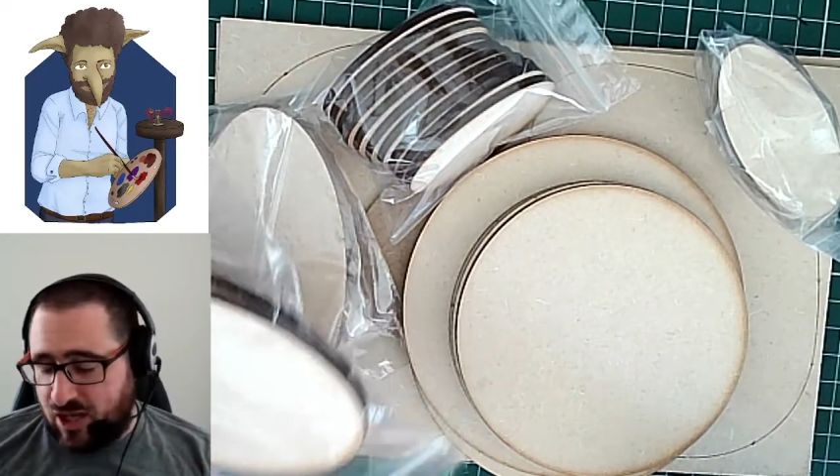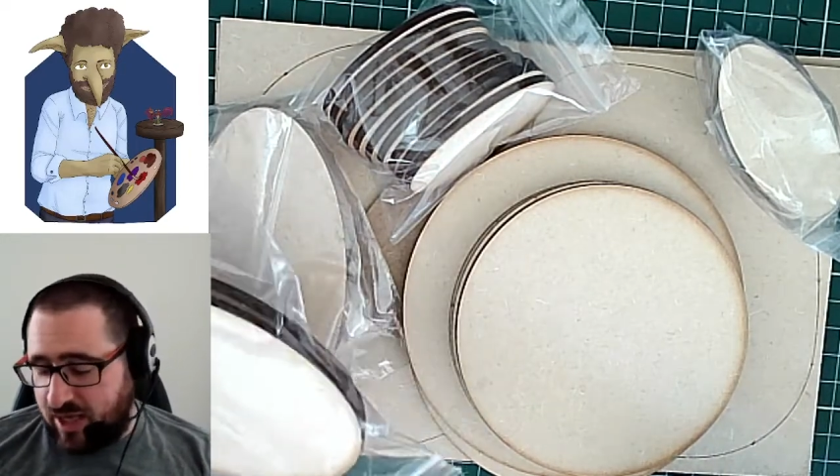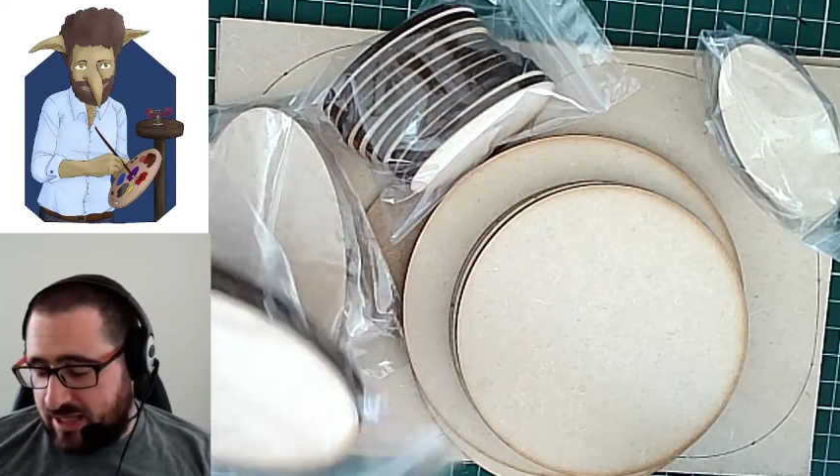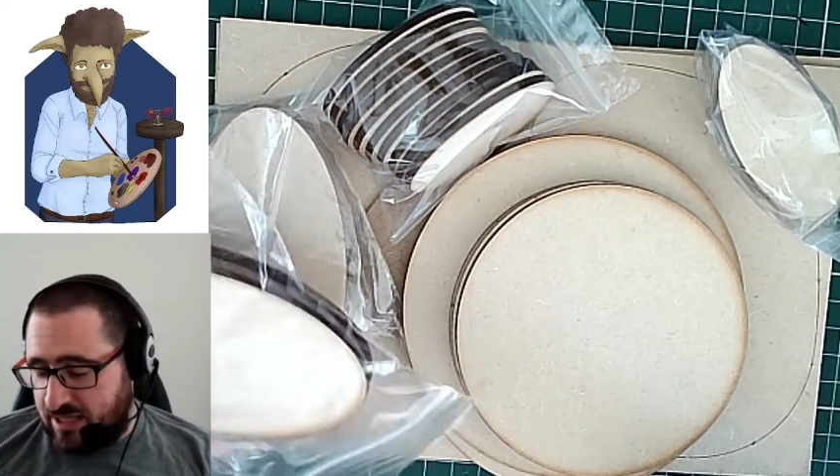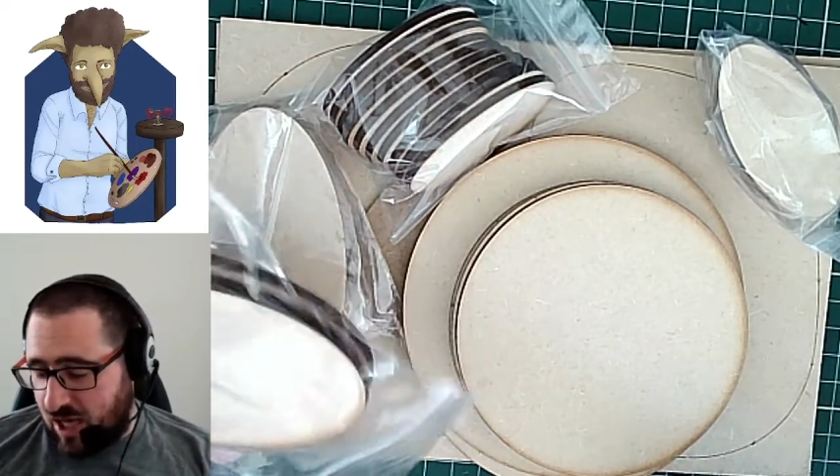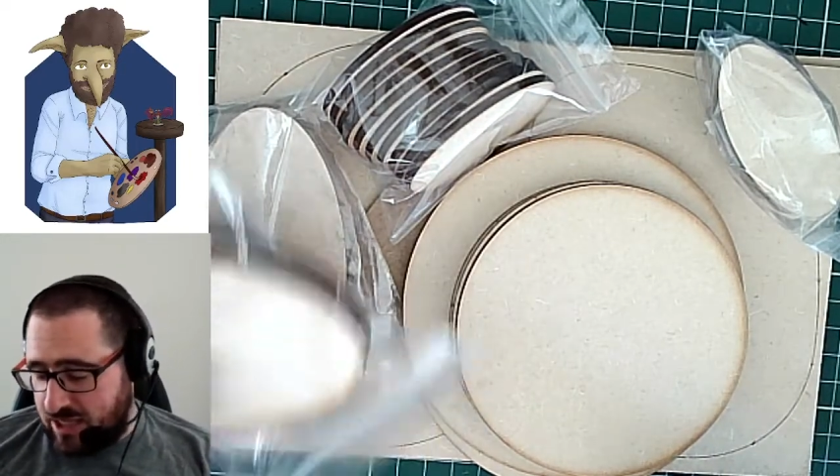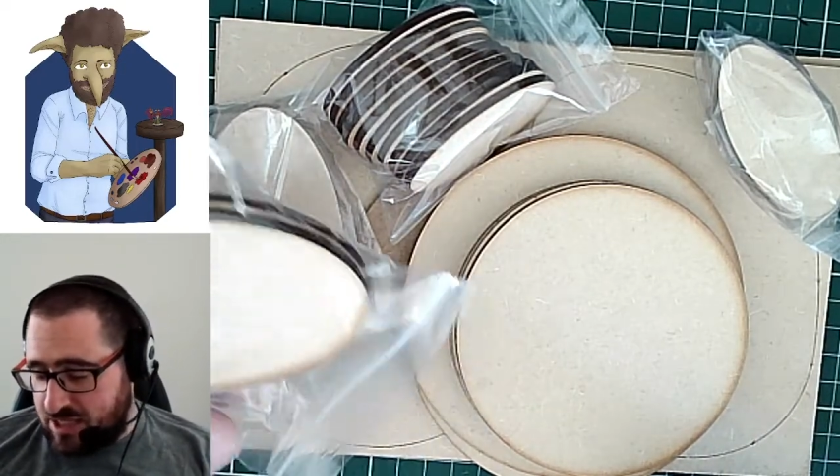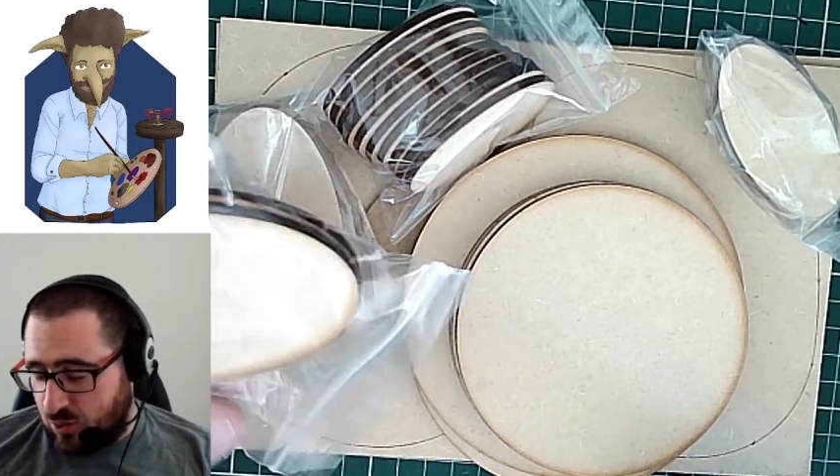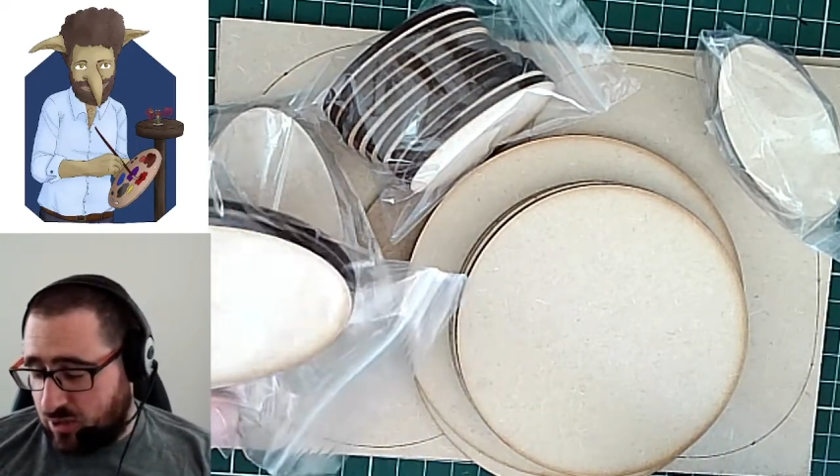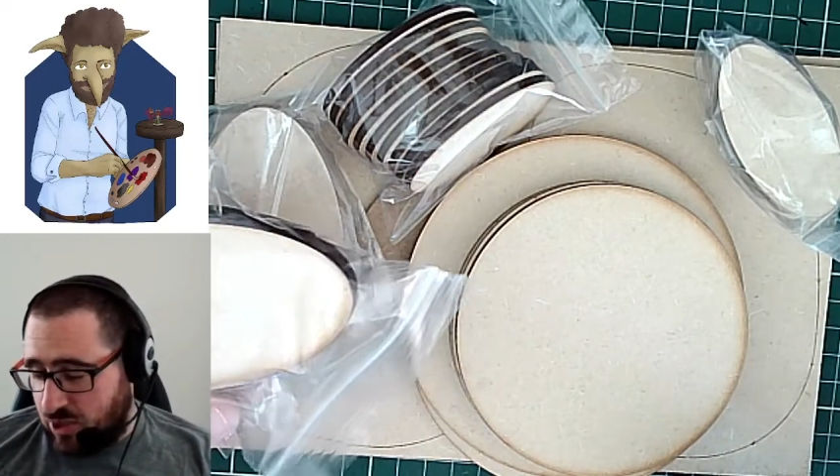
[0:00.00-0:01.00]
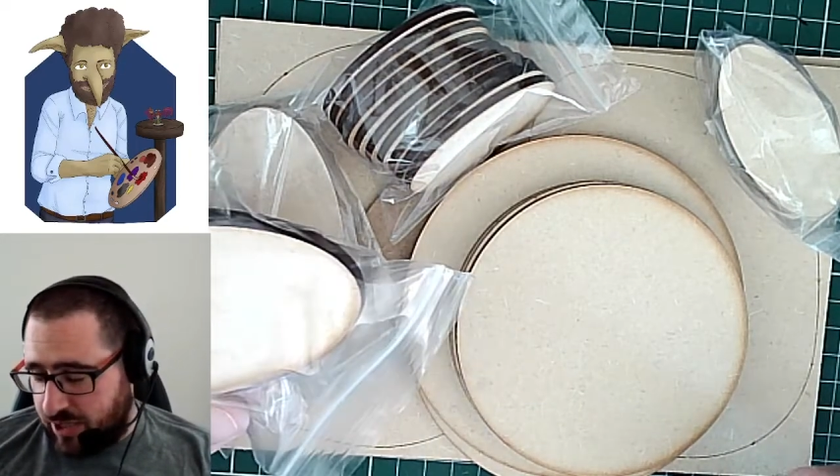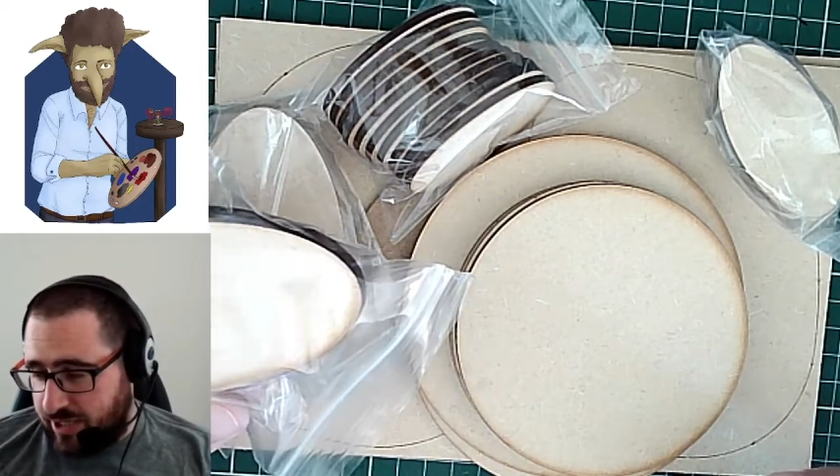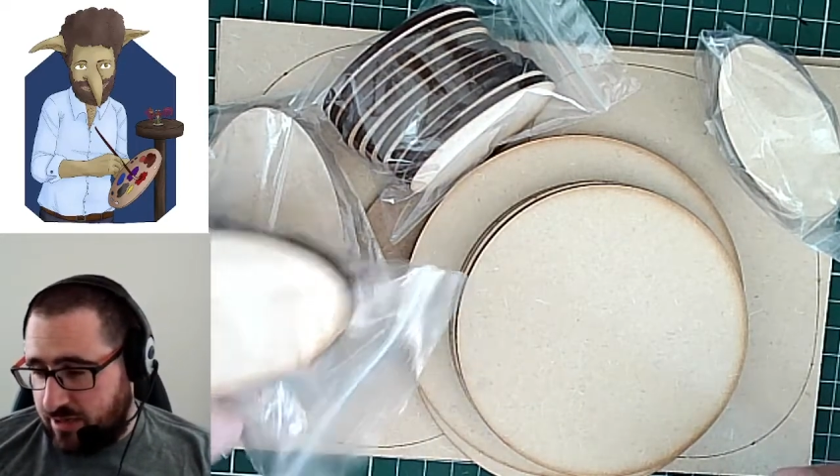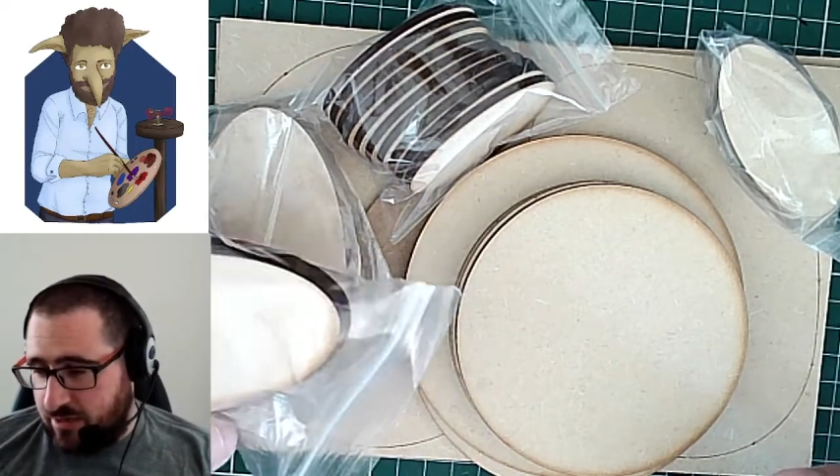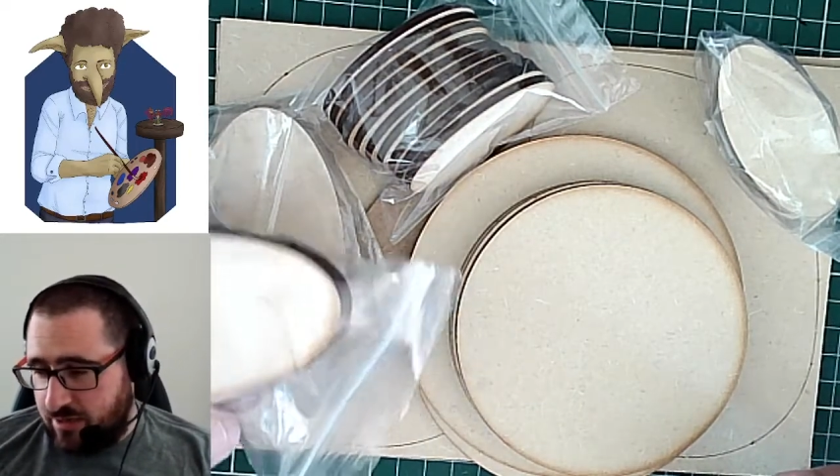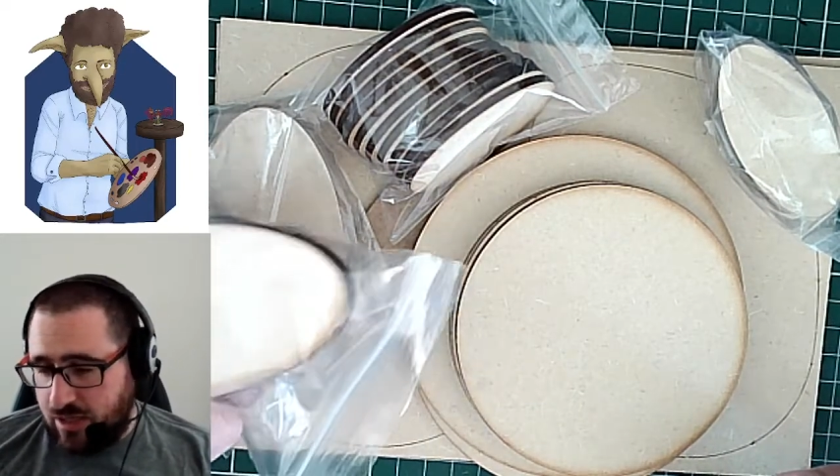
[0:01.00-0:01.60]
I don't like